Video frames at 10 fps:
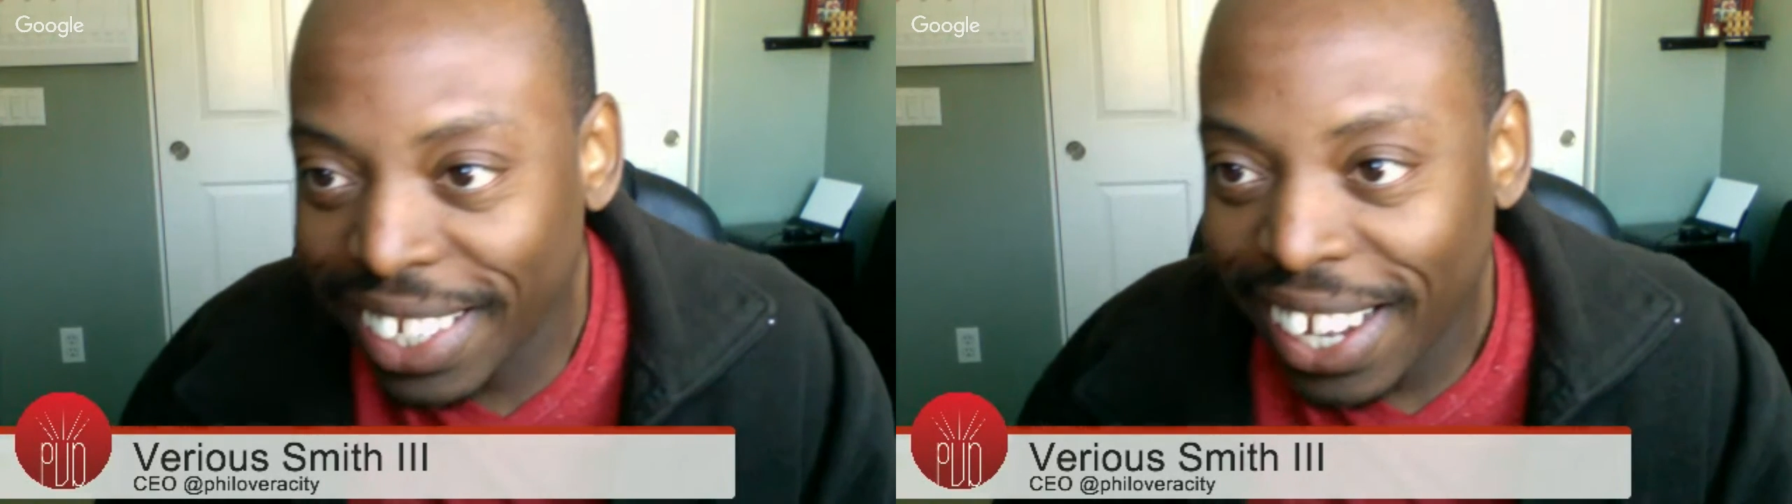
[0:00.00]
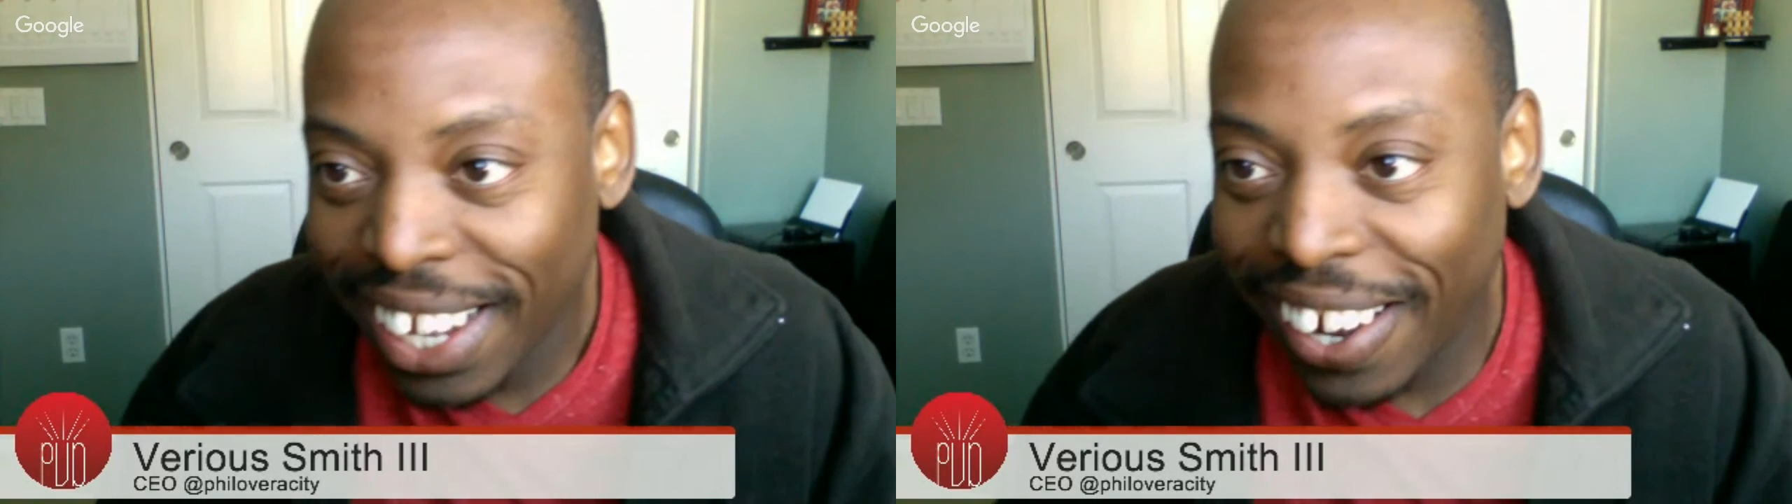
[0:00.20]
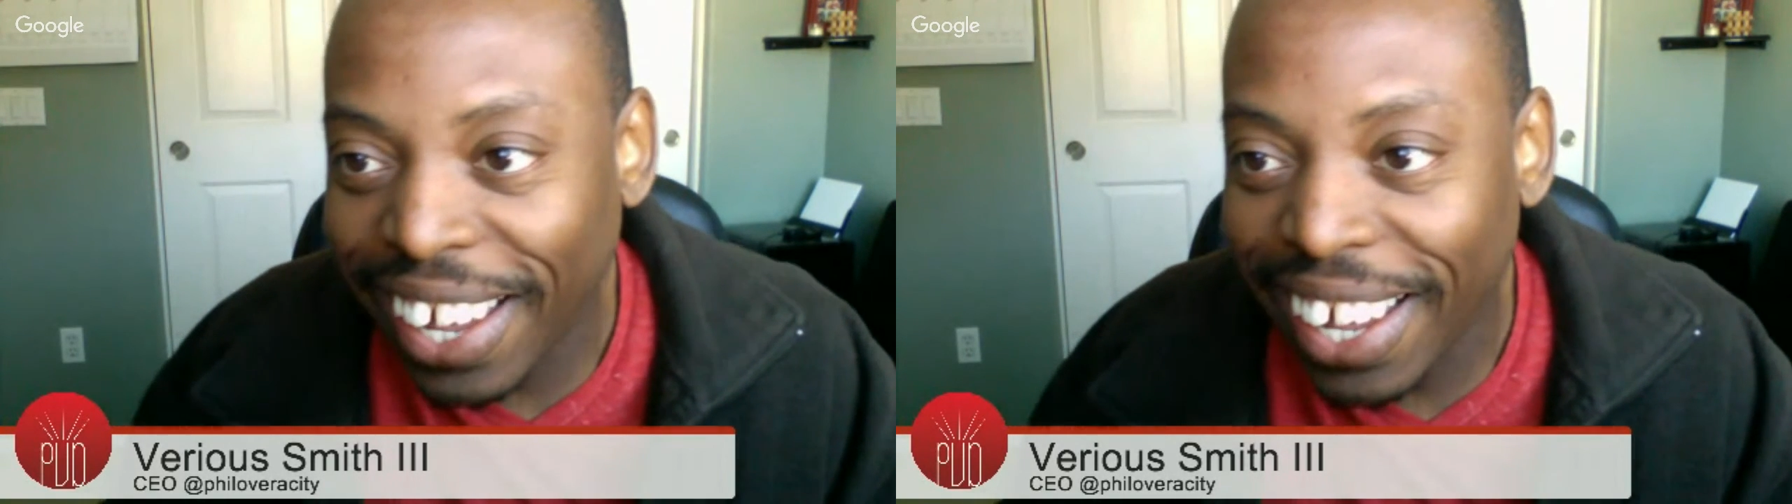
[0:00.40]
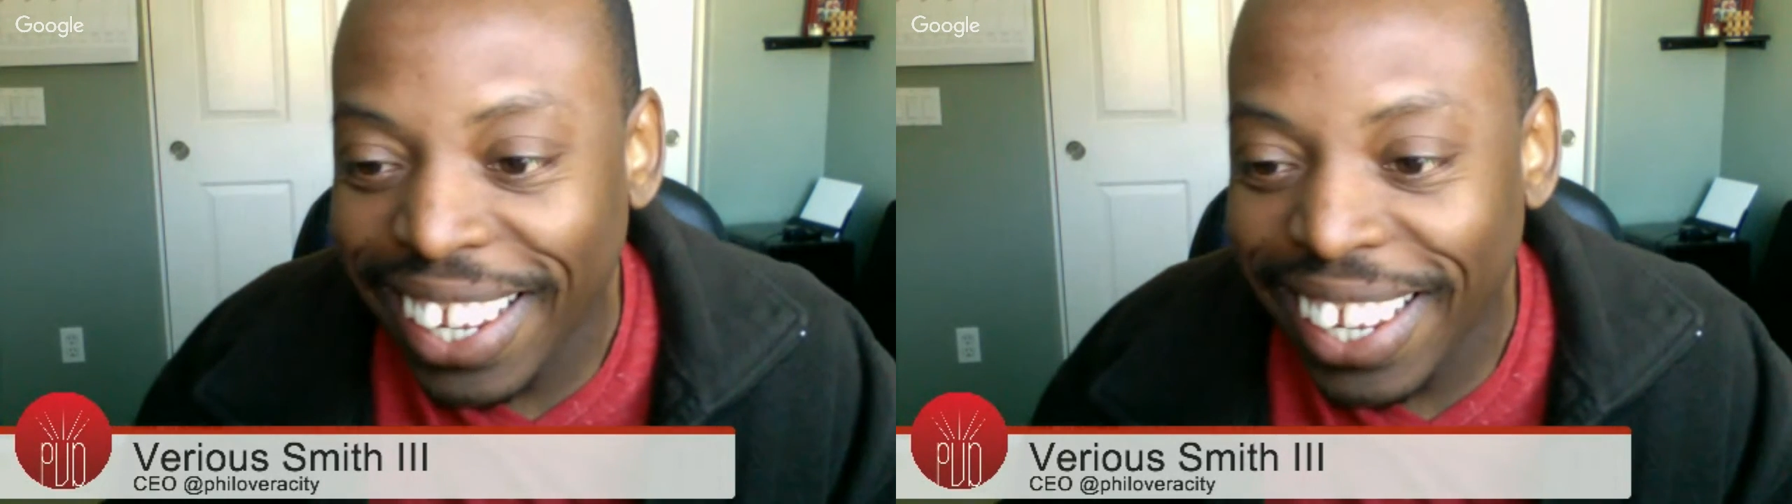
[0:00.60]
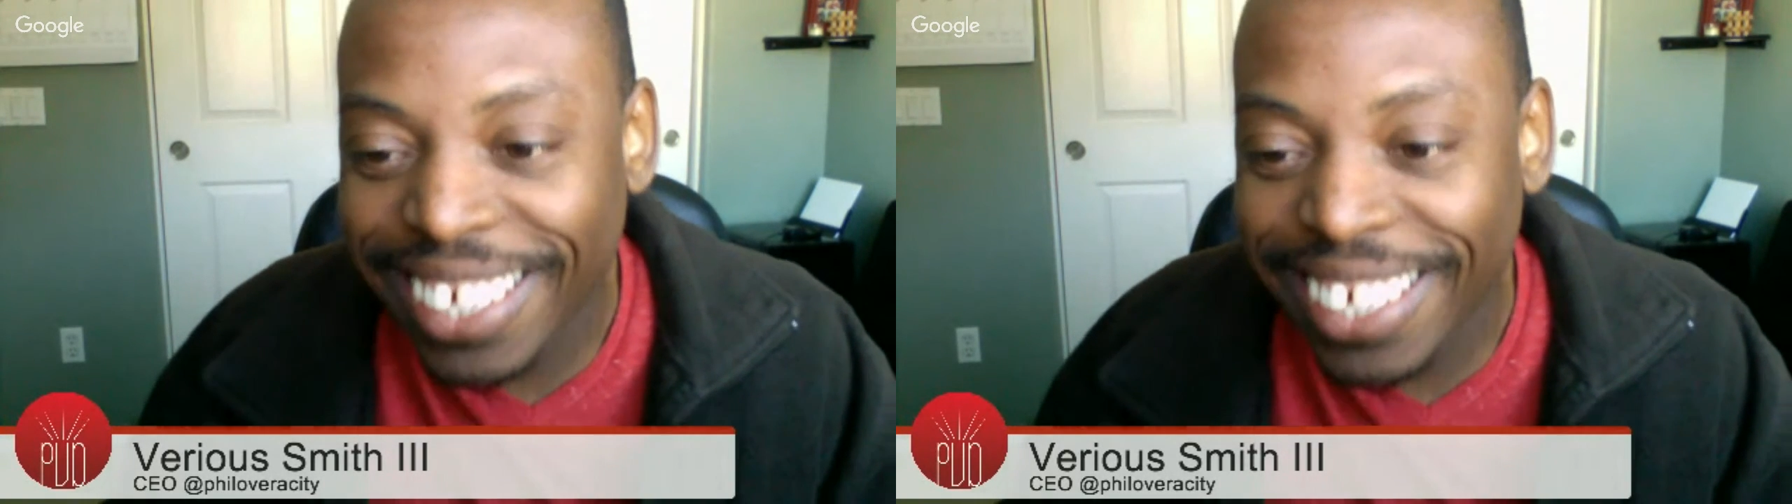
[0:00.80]
Okay,
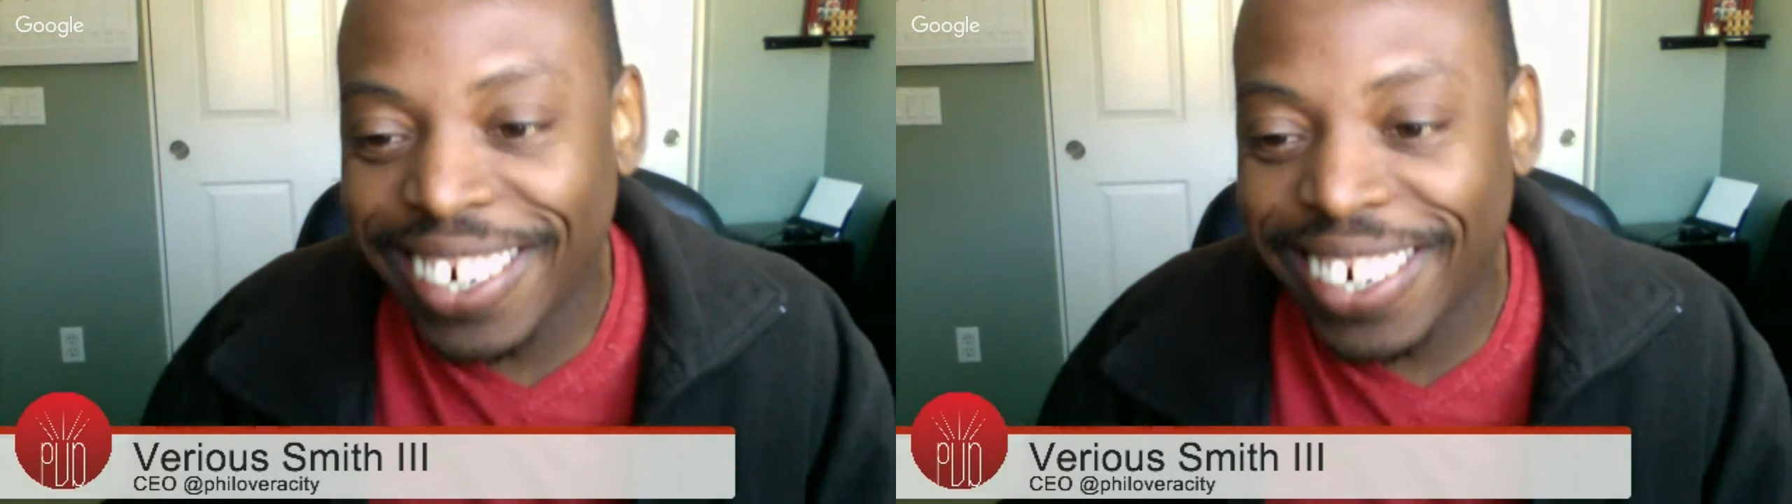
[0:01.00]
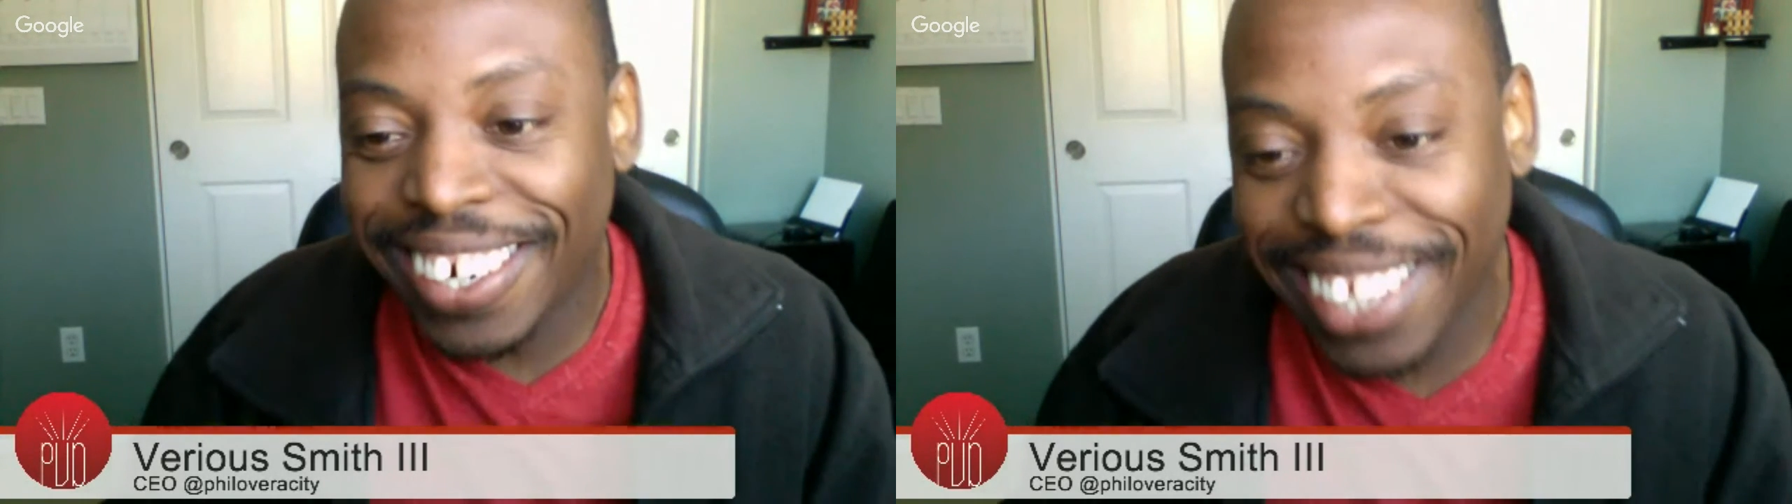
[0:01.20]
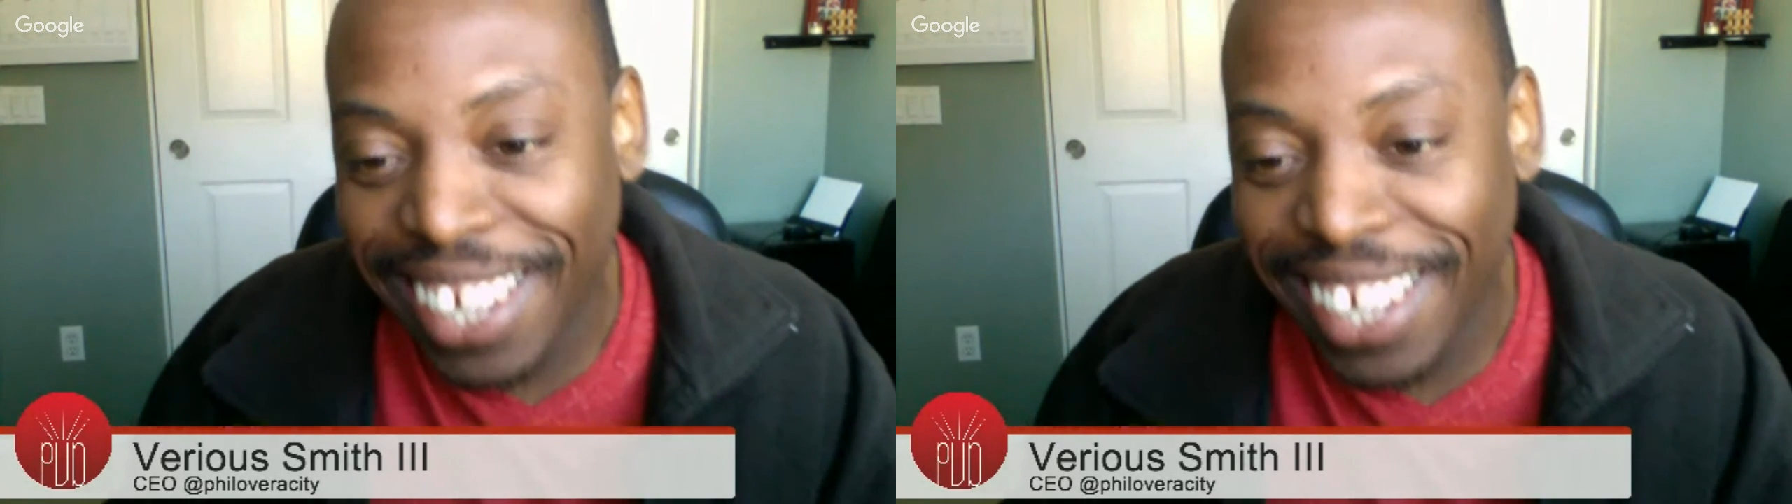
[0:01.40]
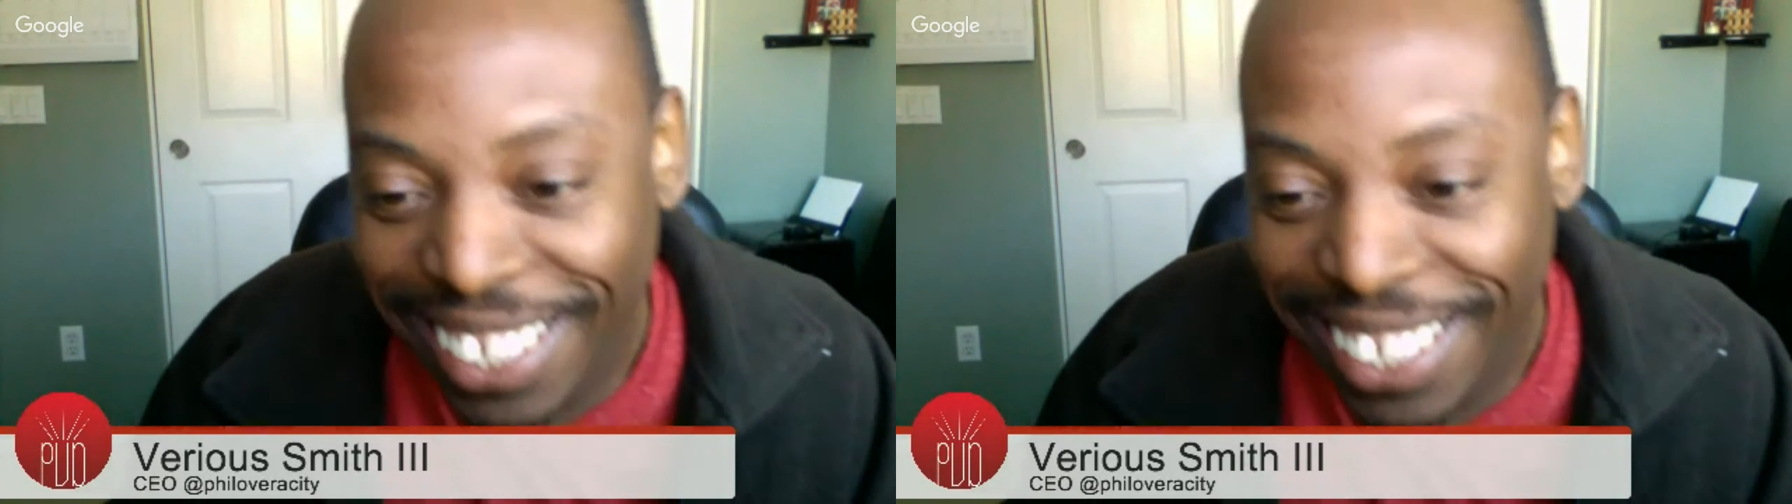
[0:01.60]
Lisa Garner says,